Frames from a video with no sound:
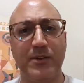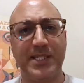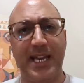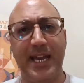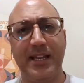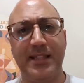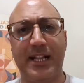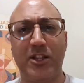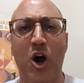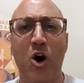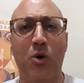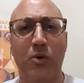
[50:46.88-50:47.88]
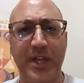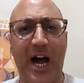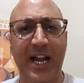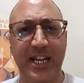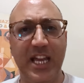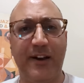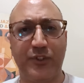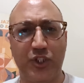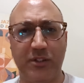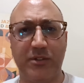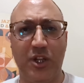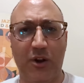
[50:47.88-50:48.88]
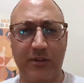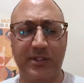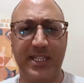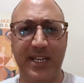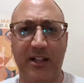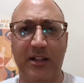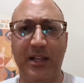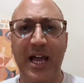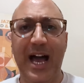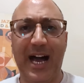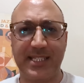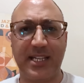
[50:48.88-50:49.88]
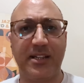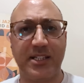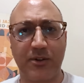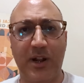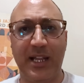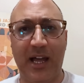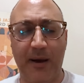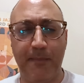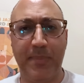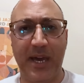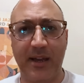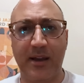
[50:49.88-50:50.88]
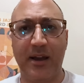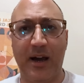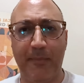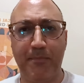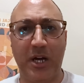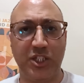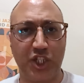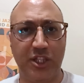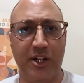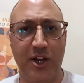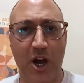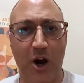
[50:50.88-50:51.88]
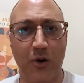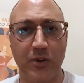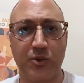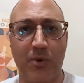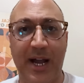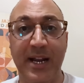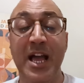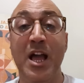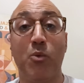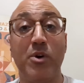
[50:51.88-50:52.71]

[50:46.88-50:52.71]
now saying that, oh, the IDF should, you know, deal Hassan Nasrallah a big punch in the nose, right?